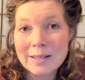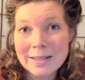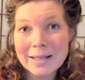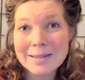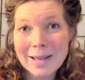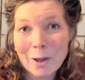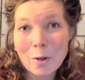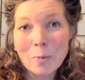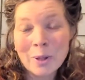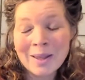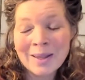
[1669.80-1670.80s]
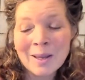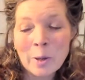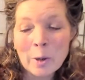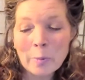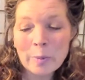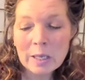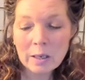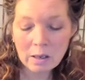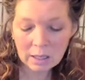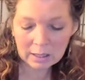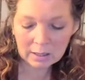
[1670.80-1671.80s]
does help,
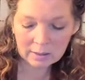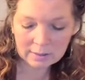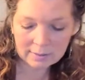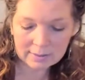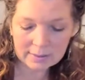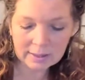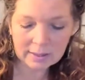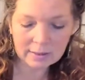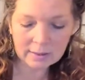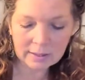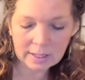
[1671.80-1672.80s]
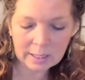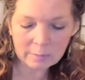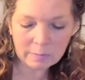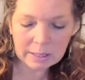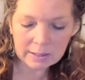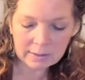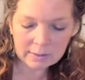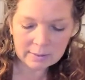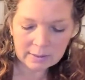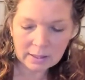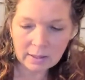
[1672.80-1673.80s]
because Kim
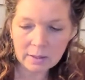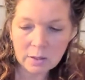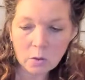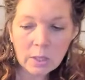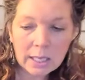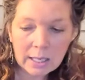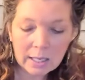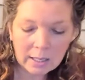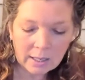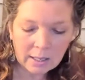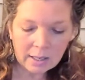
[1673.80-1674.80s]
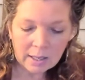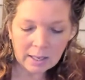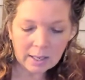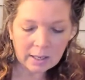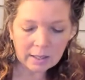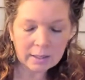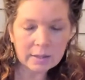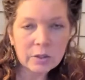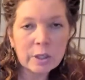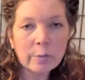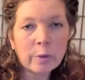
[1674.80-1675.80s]
is a yogi and
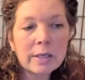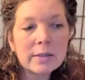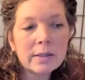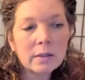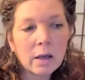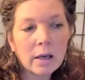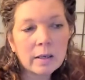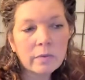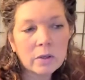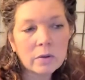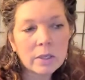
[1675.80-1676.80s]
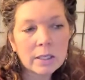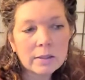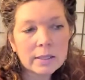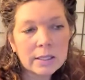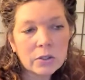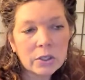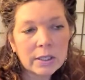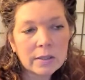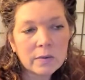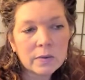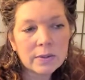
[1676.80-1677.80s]
she brings a lot of yogic
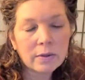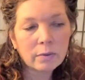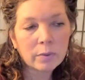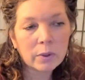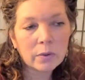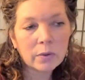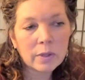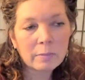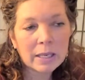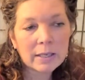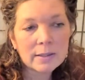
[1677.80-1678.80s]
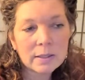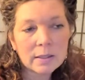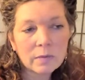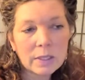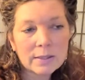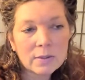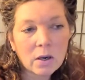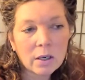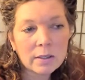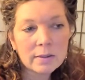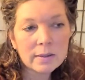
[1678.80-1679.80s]
teachings through the medicine of these
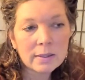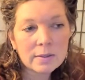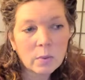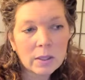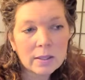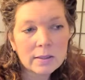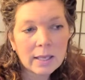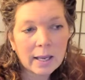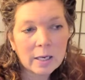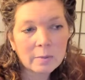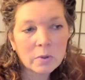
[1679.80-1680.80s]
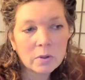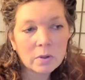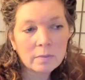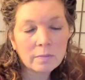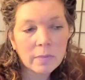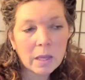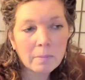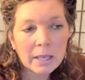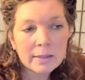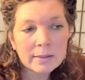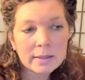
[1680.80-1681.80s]
cards, as well as animal
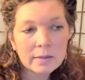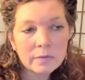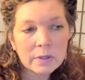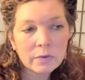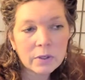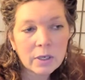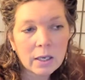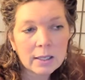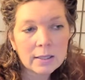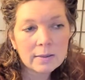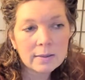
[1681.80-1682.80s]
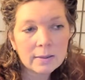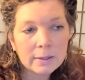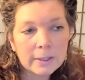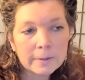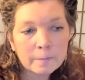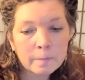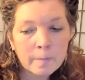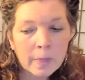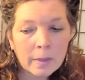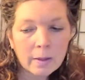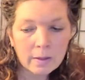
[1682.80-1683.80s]
medicine of different kinds.
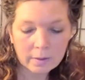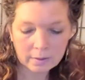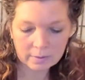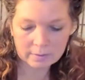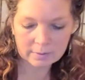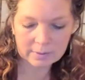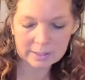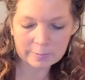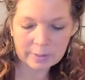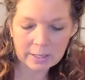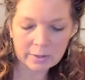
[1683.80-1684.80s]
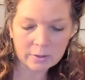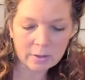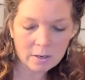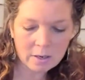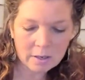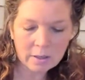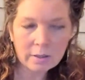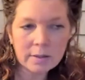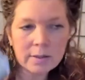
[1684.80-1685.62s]
Spider card,